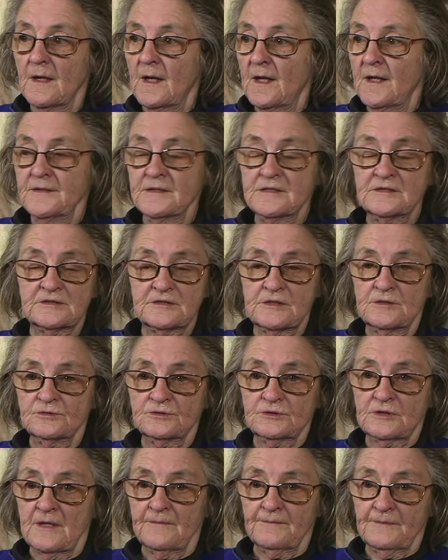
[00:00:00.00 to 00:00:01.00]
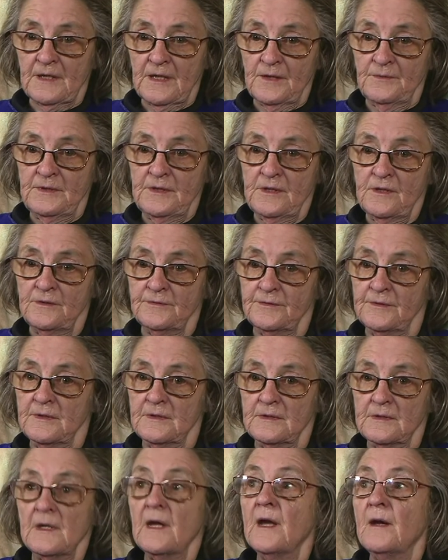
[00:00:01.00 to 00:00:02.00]
And there's still stuff going on
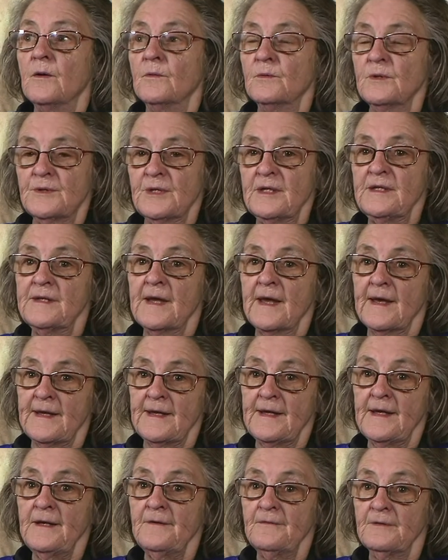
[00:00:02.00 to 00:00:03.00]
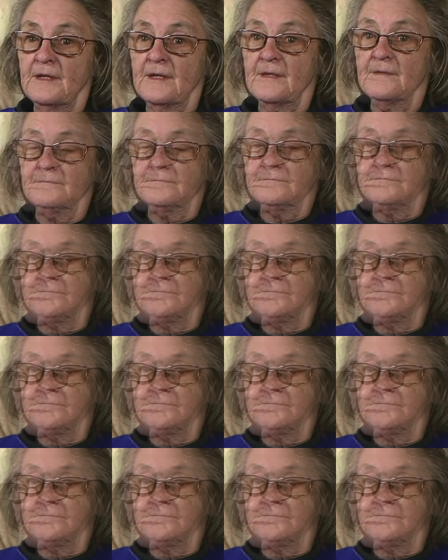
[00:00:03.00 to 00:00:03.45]
within that area.